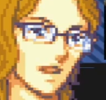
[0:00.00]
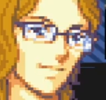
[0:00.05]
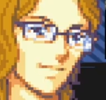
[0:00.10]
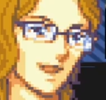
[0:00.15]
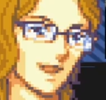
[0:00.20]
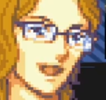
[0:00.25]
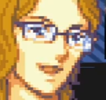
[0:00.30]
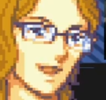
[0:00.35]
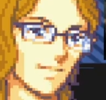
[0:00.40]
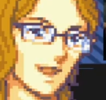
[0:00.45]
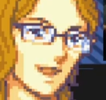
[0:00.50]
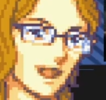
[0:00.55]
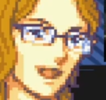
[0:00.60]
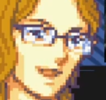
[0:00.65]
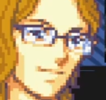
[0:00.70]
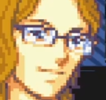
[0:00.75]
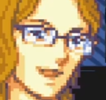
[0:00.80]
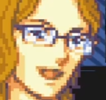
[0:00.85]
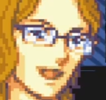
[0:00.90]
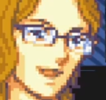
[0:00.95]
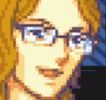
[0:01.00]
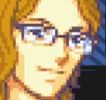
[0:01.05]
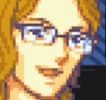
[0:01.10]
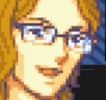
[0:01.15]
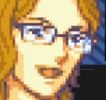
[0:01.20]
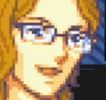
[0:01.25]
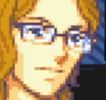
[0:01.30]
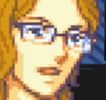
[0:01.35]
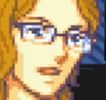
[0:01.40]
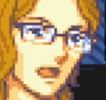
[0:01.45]
the constant
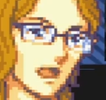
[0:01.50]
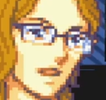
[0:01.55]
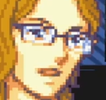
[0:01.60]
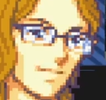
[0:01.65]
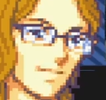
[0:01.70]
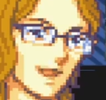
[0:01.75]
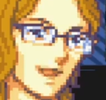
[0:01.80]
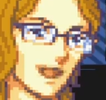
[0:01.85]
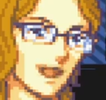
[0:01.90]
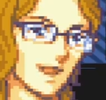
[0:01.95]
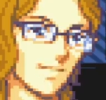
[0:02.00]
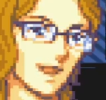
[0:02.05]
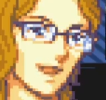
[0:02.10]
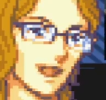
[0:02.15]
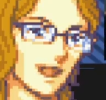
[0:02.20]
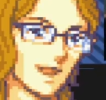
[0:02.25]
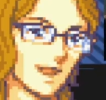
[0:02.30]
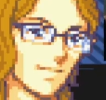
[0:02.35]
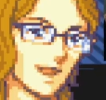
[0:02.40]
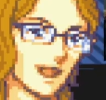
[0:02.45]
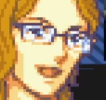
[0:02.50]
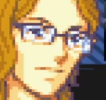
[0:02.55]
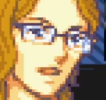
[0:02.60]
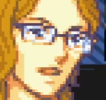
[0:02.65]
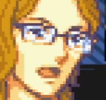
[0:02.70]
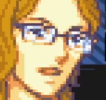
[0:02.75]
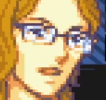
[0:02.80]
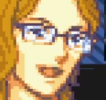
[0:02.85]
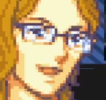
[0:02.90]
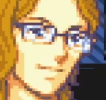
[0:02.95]
potential momentum that I'll
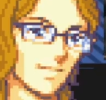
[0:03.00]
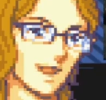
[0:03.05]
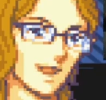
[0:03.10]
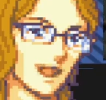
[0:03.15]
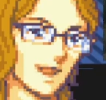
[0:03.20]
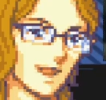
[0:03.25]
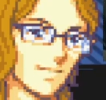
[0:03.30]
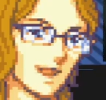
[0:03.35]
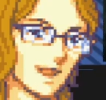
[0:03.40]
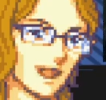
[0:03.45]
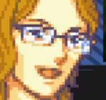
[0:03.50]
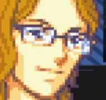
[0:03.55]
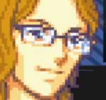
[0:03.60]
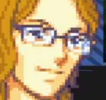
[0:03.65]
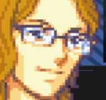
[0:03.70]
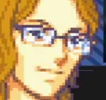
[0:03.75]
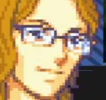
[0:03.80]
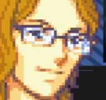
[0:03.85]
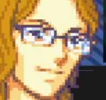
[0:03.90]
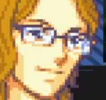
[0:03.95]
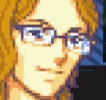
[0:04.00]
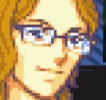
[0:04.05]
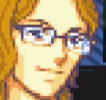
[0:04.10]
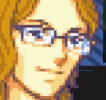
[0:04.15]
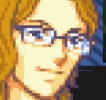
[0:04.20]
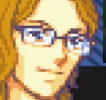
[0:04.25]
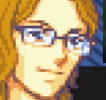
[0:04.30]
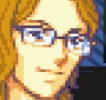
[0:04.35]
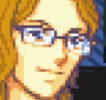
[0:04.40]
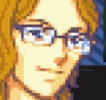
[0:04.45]
have of, like,
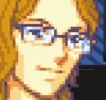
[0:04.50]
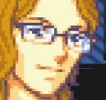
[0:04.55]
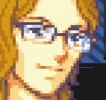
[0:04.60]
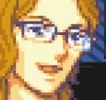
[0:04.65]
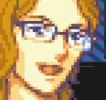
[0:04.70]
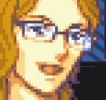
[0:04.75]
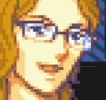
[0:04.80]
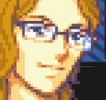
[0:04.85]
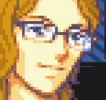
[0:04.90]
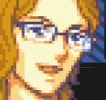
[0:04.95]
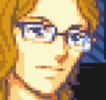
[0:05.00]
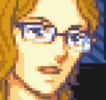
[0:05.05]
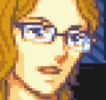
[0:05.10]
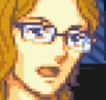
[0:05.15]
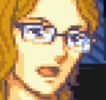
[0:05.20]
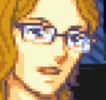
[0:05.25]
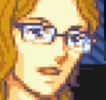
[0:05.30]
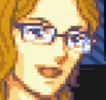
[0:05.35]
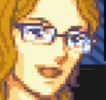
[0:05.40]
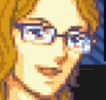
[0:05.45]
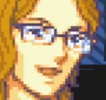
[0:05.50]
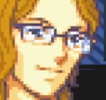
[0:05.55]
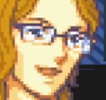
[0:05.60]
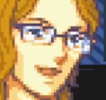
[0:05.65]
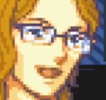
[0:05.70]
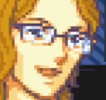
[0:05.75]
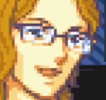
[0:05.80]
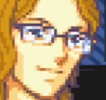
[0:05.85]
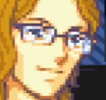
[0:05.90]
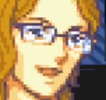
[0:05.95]
if the character's gonna
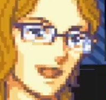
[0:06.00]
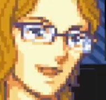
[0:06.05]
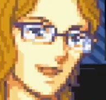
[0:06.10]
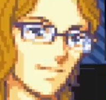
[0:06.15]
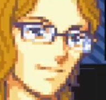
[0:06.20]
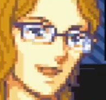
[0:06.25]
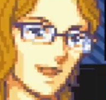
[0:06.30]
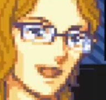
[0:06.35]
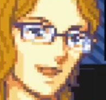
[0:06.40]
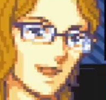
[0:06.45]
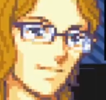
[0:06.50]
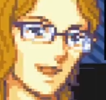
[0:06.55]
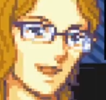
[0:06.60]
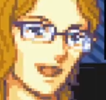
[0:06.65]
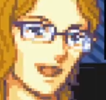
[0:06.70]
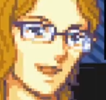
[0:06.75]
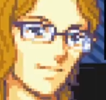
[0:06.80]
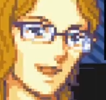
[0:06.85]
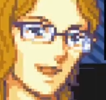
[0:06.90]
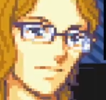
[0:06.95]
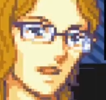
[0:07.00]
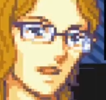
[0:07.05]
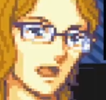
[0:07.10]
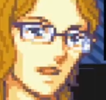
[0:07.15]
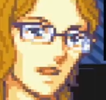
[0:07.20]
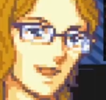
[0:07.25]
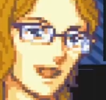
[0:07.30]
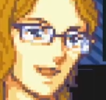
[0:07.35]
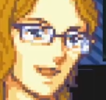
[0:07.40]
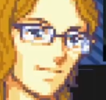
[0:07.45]
run really far and
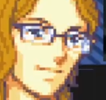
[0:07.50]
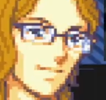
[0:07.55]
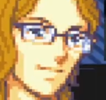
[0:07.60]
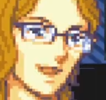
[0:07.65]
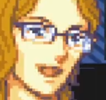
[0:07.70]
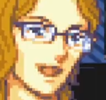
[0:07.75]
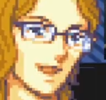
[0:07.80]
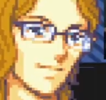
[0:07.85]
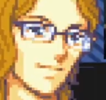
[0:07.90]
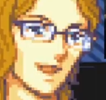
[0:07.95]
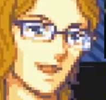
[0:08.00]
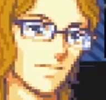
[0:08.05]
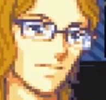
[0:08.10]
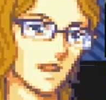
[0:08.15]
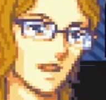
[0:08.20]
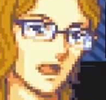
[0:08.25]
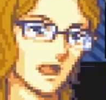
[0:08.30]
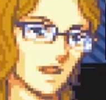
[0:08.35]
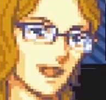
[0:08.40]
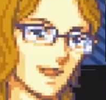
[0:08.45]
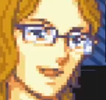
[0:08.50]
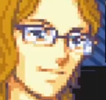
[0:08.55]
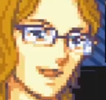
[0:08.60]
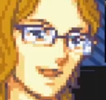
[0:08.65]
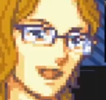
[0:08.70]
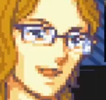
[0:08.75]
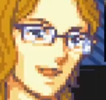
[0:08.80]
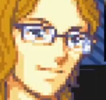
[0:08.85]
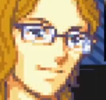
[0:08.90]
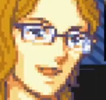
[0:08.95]
run really fast after
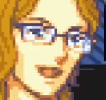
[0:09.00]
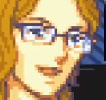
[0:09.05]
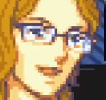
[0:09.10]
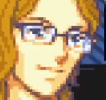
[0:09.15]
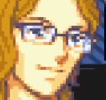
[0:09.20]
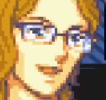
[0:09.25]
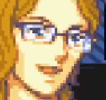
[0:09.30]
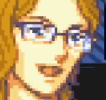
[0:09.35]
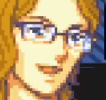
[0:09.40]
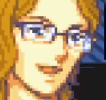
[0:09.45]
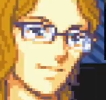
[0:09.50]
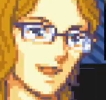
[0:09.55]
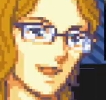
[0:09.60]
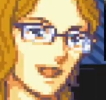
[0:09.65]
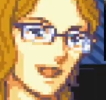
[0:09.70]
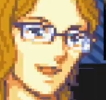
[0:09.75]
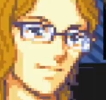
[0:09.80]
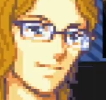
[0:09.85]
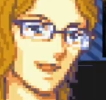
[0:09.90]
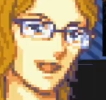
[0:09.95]
gaining a lot of momentum,